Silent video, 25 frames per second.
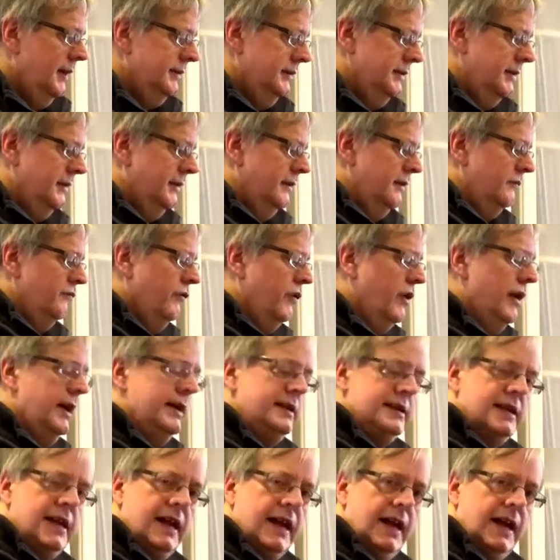then
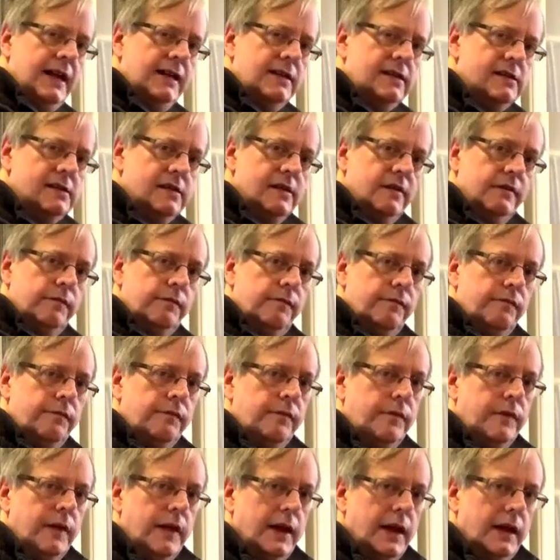right hand,
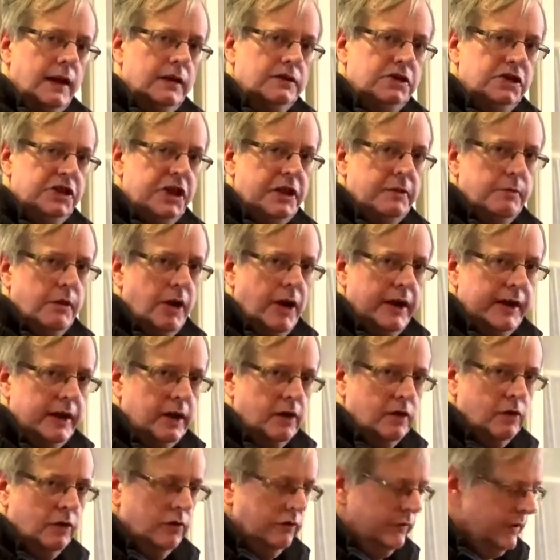a G minor
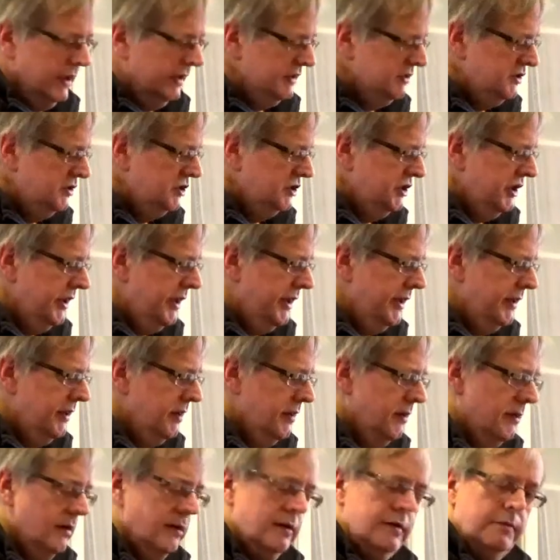chord, that's G,
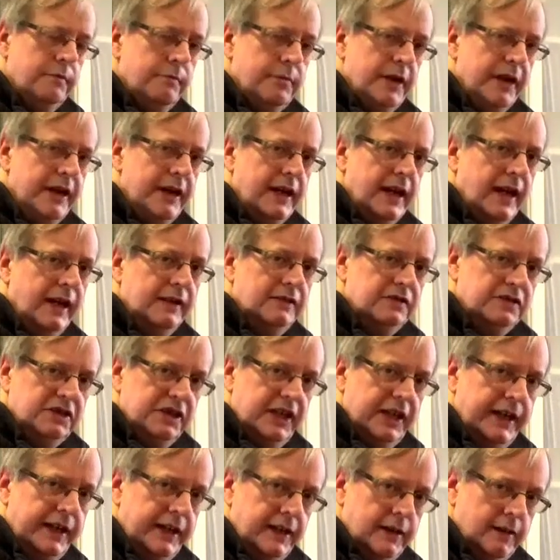B and
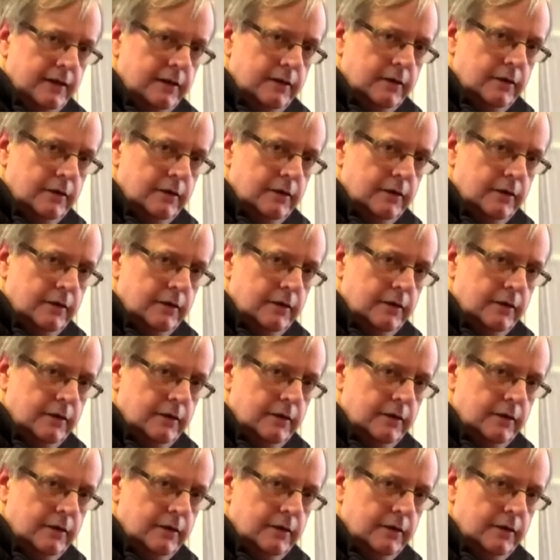D.